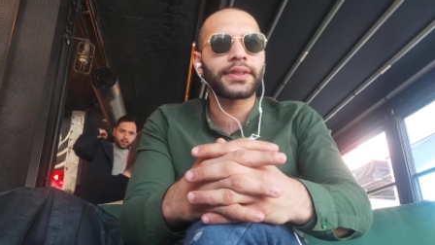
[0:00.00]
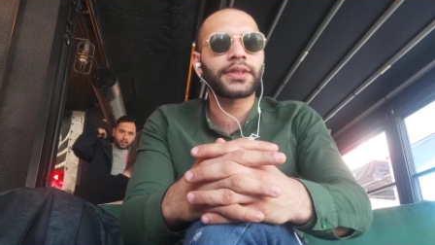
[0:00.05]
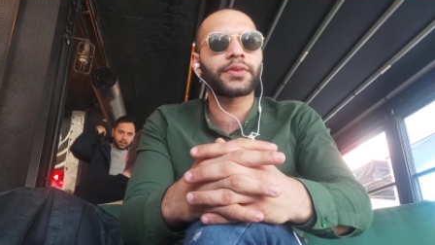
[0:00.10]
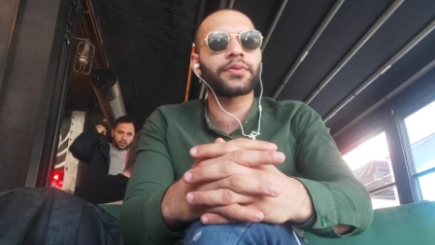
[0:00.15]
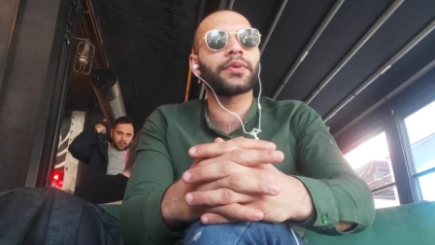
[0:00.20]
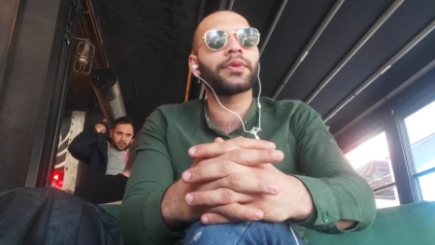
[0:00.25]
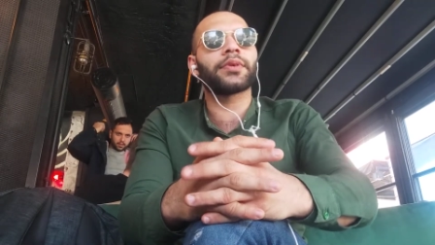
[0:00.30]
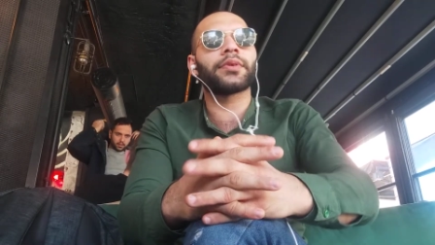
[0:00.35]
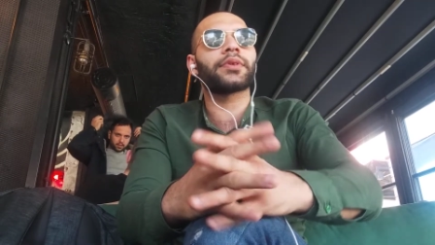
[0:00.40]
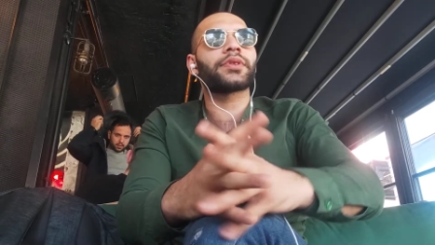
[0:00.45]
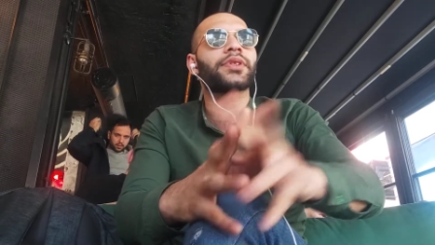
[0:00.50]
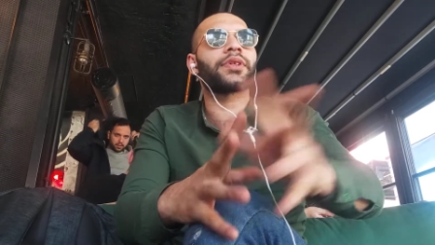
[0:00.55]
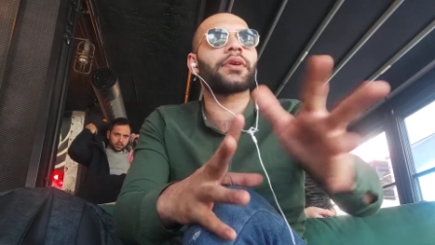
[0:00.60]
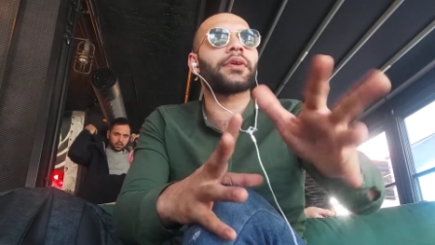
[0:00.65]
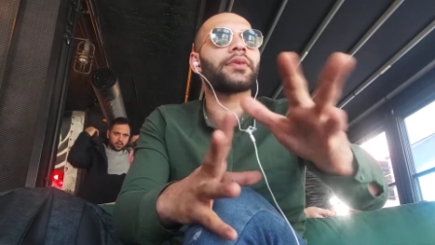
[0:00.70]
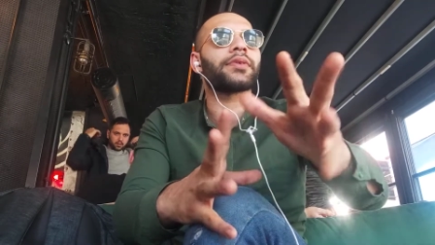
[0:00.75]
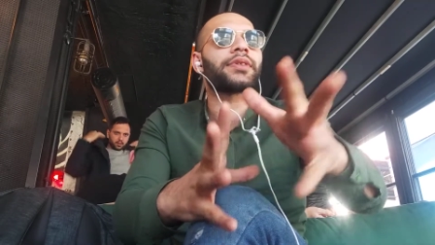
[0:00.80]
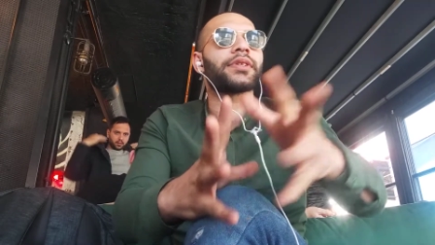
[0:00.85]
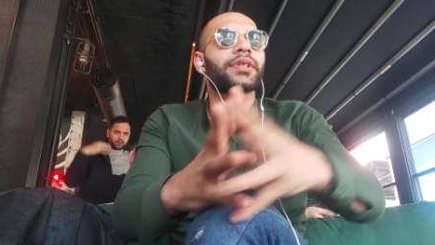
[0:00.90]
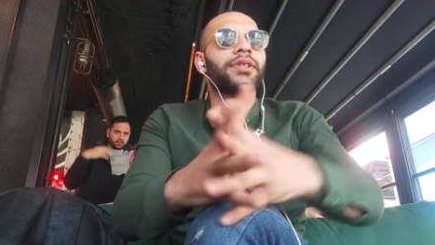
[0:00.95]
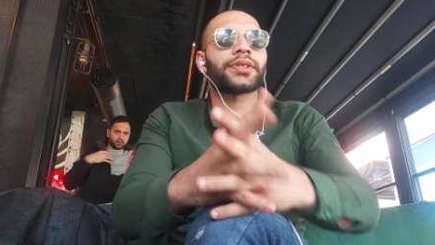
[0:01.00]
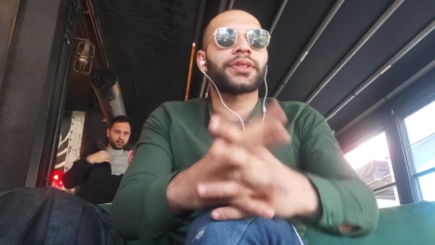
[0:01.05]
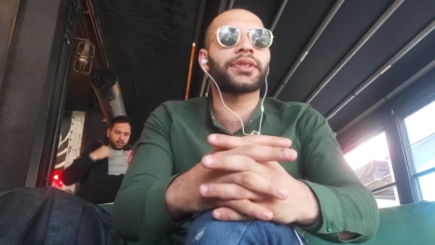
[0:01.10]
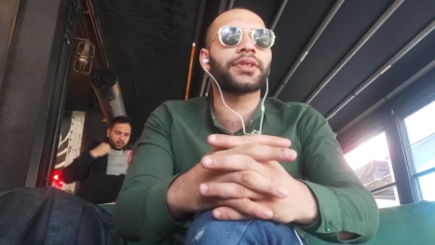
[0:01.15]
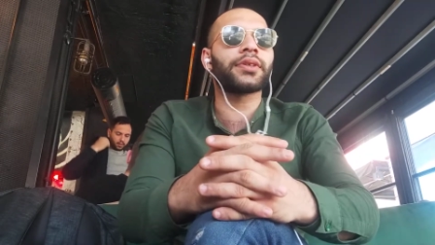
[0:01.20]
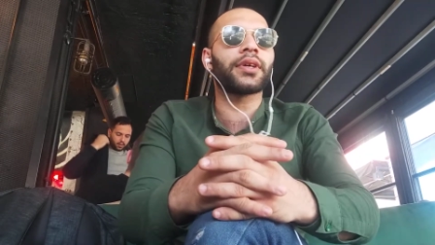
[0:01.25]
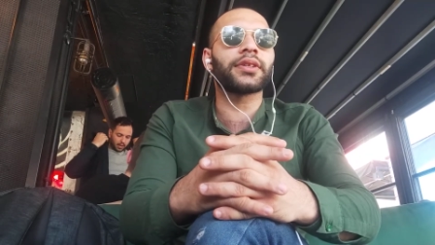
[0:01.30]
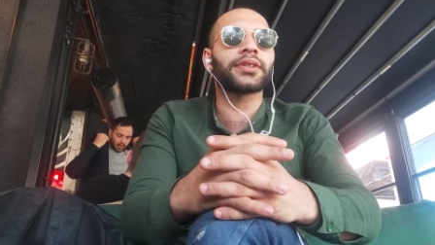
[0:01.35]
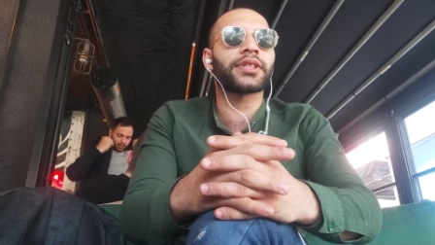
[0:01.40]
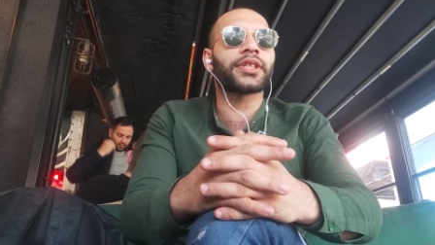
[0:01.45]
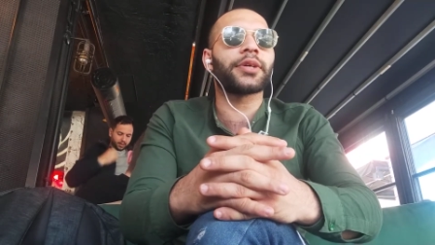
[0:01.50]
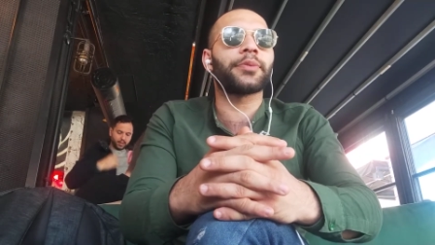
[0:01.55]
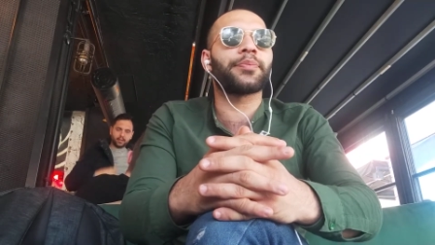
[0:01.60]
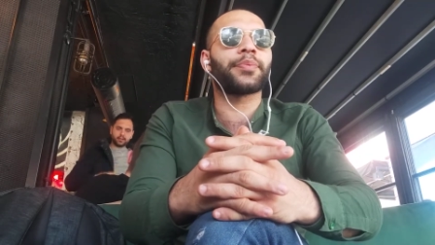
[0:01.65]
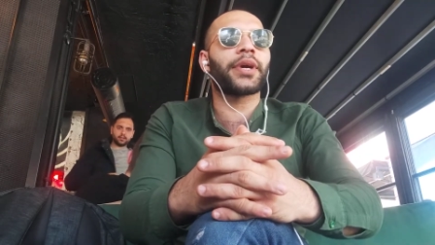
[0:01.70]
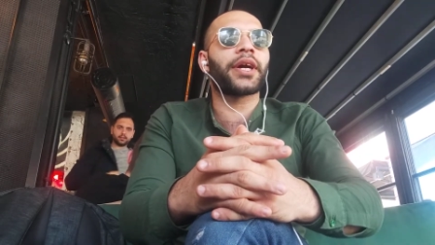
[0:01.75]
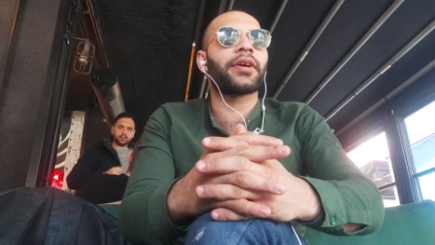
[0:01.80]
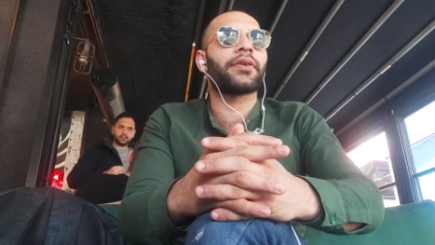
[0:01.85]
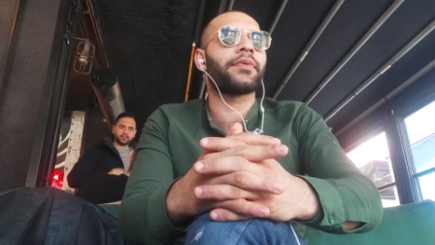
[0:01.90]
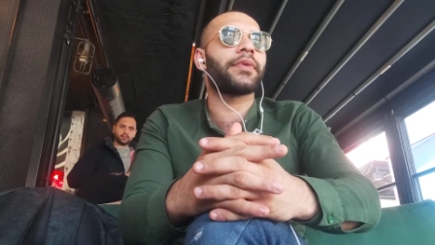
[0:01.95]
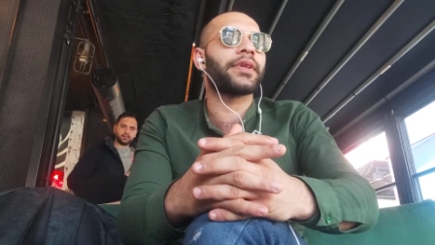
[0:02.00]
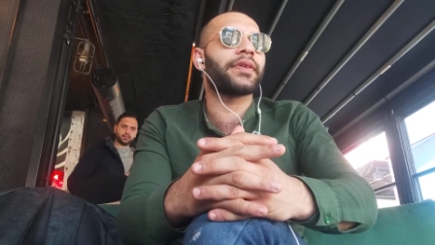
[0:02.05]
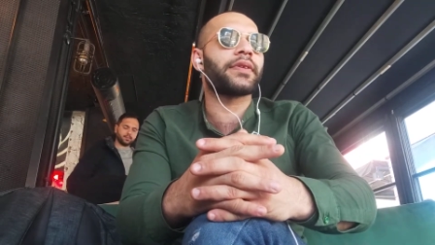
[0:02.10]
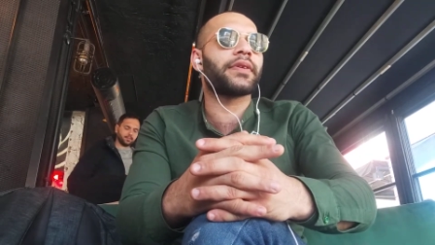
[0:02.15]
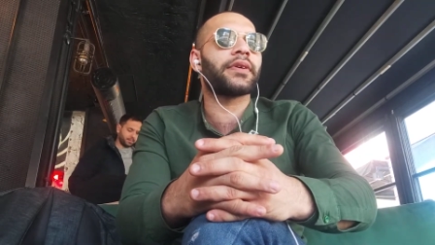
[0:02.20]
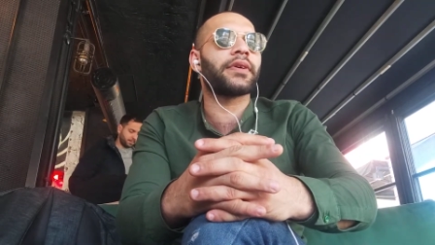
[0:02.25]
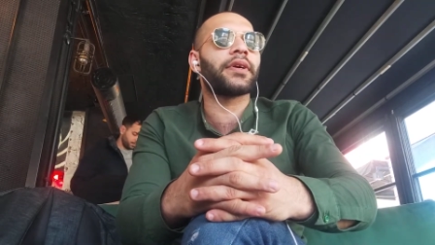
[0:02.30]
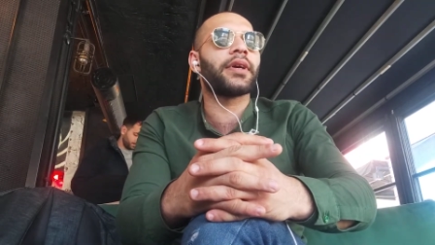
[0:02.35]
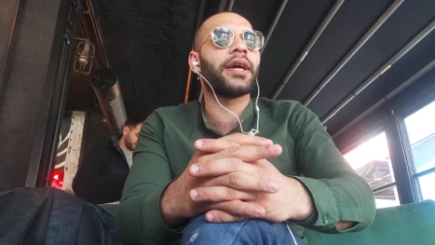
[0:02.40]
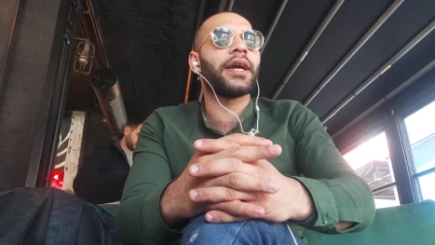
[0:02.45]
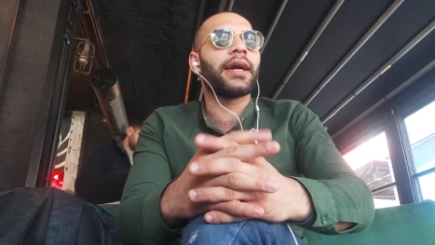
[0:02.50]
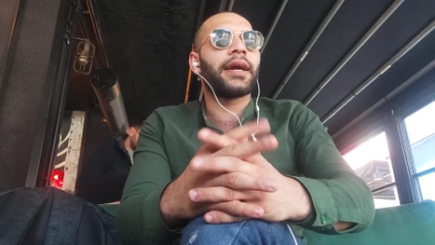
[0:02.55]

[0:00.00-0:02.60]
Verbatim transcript: So just don't compare with the